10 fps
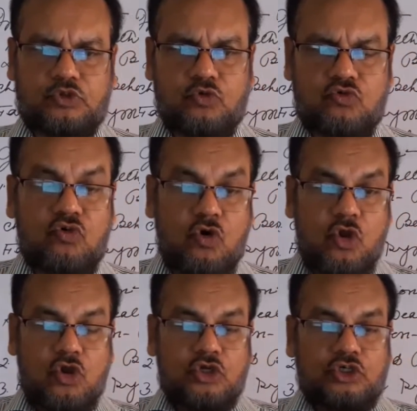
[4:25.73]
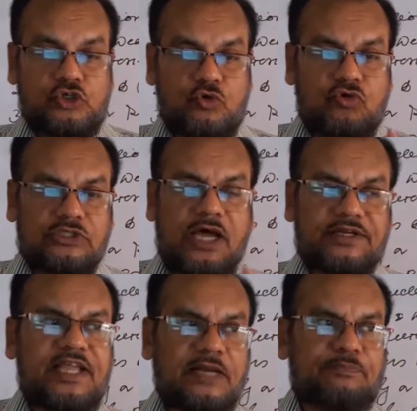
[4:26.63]
to show
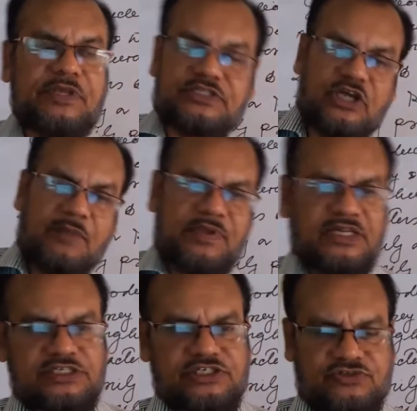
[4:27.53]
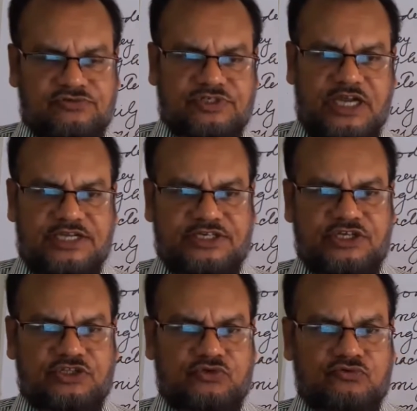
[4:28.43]
the real picture of English
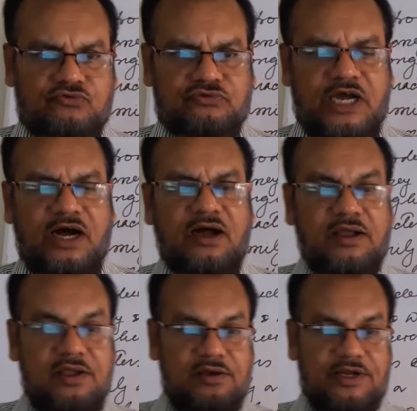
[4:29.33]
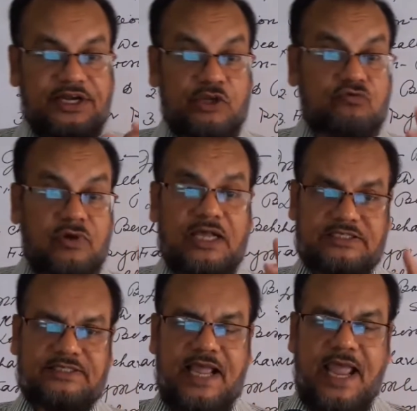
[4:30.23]
society through the
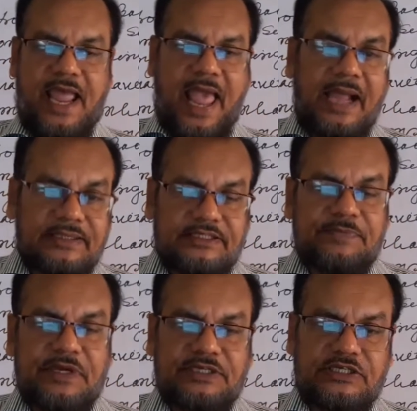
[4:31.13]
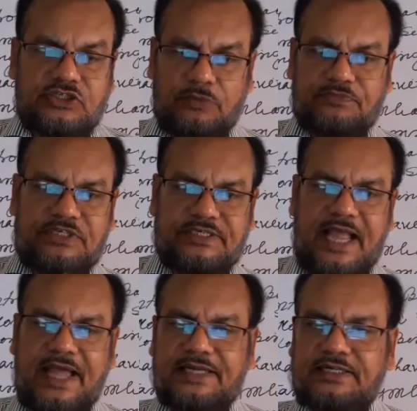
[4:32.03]
ridiculous activities of this
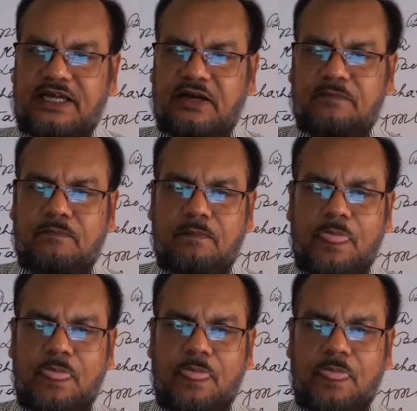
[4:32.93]
character.